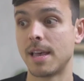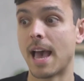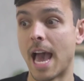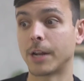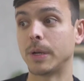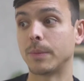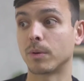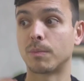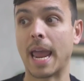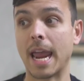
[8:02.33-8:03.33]
How do we
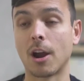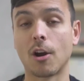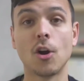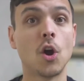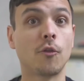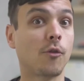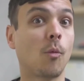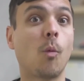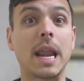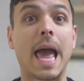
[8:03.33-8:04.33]
prepare
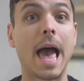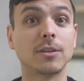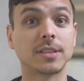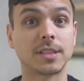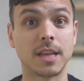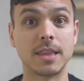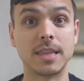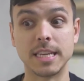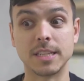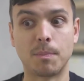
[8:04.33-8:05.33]
for what else
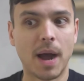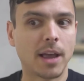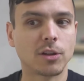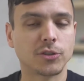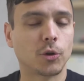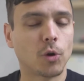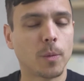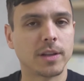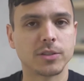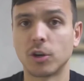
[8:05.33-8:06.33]
these biological
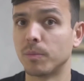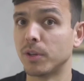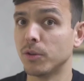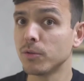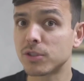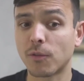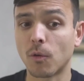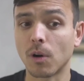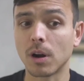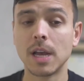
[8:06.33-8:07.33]
robots could be used
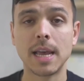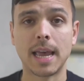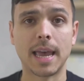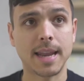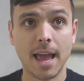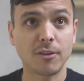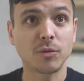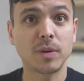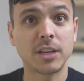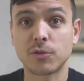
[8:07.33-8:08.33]
for, and how
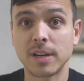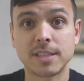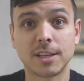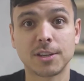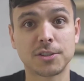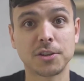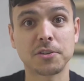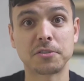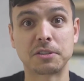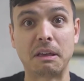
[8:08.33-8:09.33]
do we address the
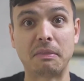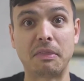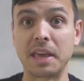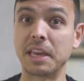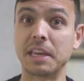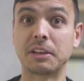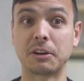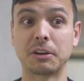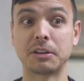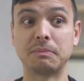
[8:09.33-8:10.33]
concerns that they
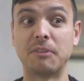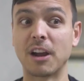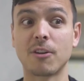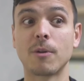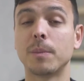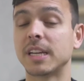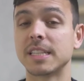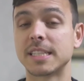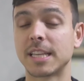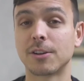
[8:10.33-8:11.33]
could very well be
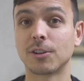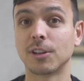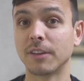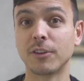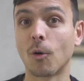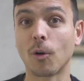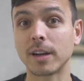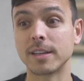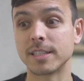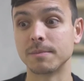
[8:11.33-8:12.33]
considered living
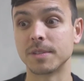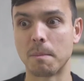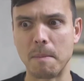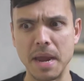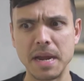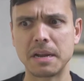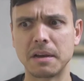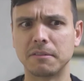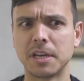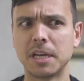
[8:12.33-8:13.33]
organisms made
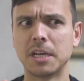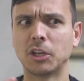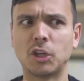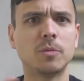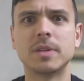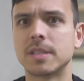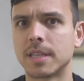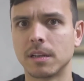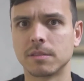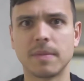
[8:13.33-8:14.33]
of human
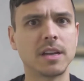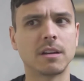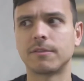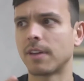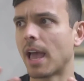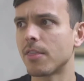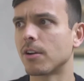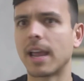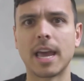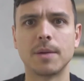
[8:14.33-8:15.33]
cells, made of
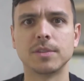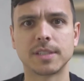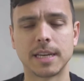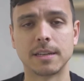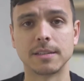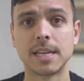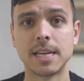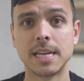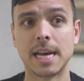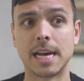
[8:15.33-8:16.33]
other animal cells
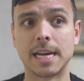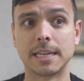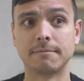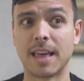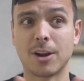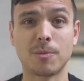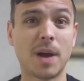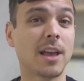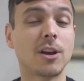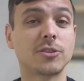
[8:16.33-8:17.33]
that are
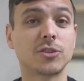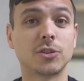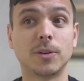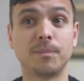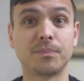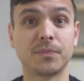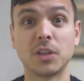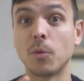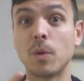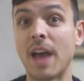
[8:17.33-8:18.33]
biological? You
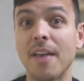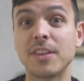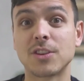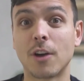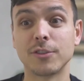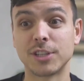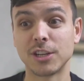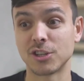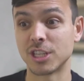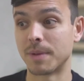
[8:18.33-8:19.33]
know, we've had these
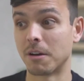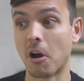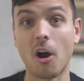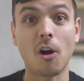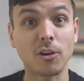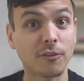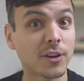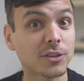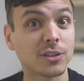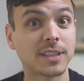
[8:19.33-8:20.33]
conversations about
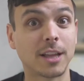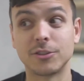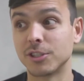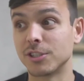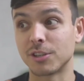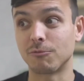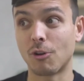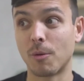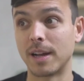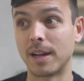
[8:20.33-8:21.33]
artificial intelligence and
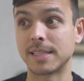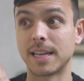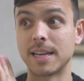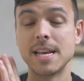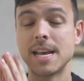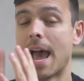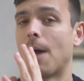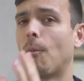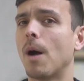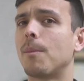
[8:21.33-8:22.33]
robots, and
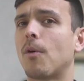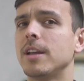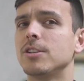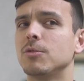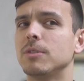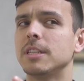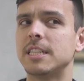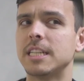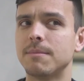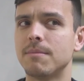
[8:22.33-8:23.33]
at what point do we
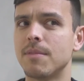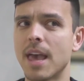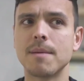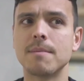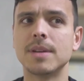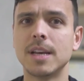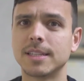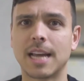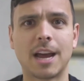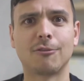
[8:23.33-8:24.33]
deem them
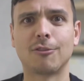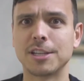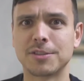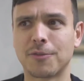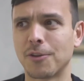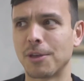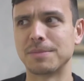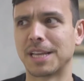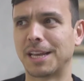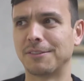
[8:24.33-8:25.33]
to have rights for
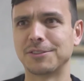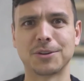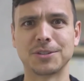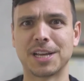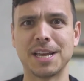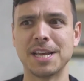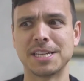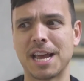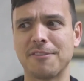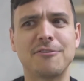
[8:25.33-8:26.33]
themselves, or to
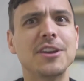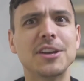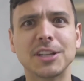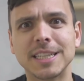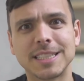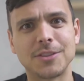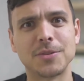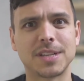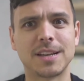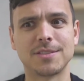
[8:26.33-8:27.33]
have feelings and
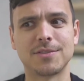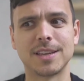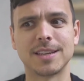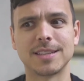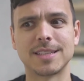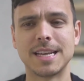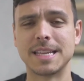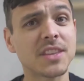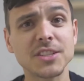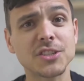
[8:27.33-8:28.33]
those kinds of things?
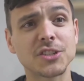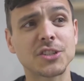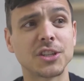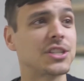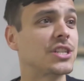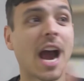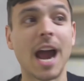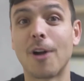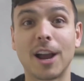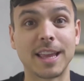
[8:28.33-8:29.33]
This is just going to
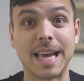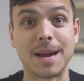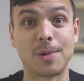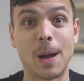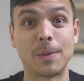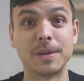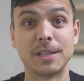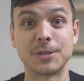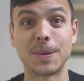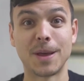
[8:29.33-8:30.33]
skyrocket that problem
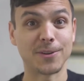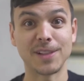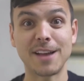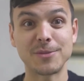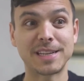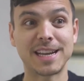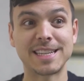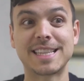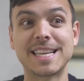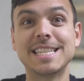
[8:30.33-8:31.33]
into another level,
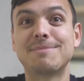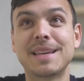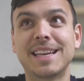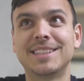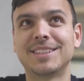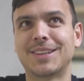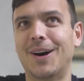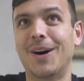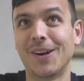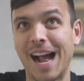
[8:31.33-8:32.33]
because these beings
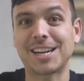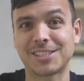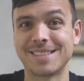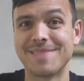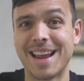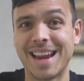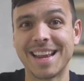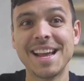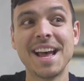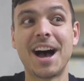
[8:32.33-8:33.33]
are actually
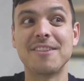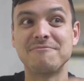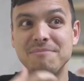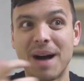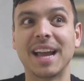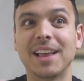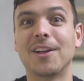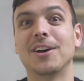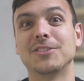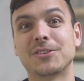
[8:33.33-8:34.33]
made of
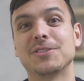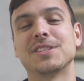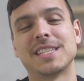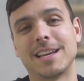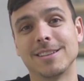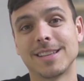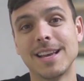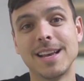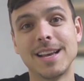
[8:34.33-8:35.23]
biological cells.